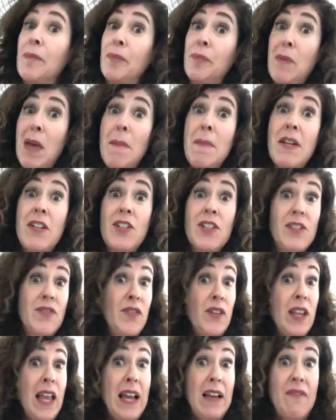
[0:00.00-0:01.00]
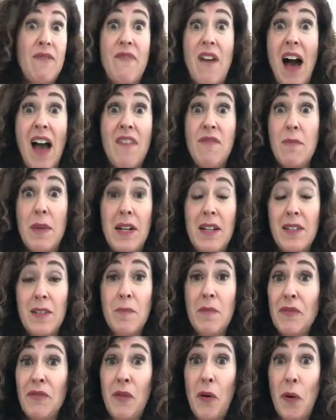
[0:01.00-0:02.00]
maybe just for like 5 minutes
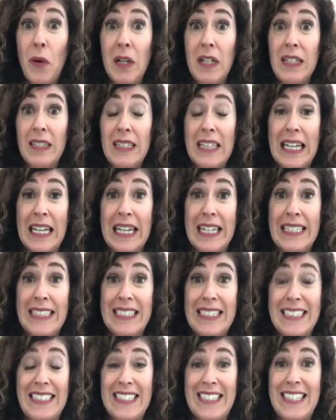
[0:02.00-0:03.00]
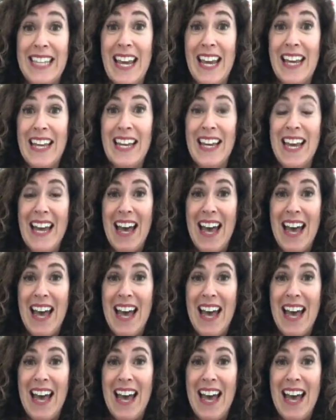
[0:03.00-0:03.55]
before, like I did today.